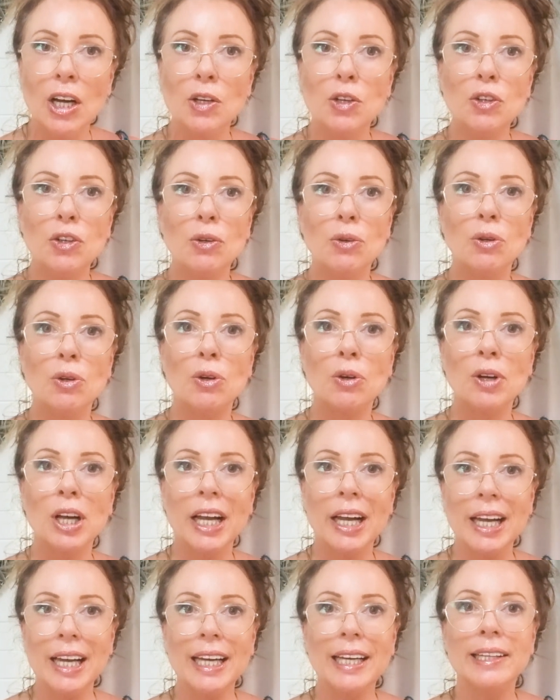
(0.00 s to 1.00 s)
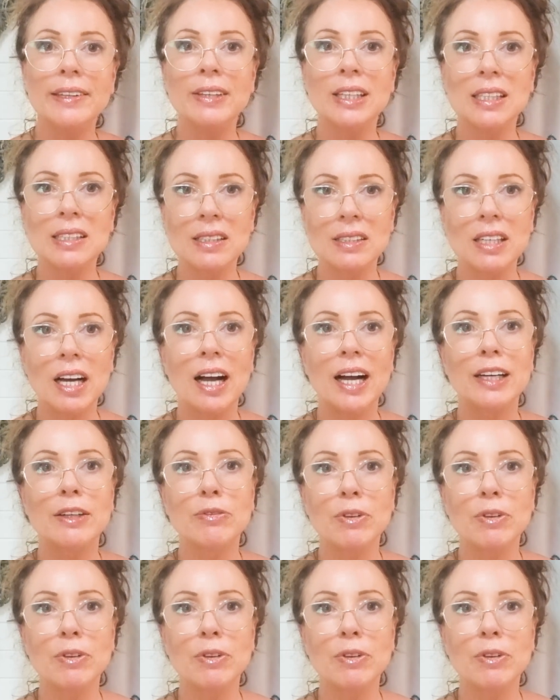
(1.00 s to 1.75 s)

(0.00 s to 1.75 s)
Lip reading: you're in this dark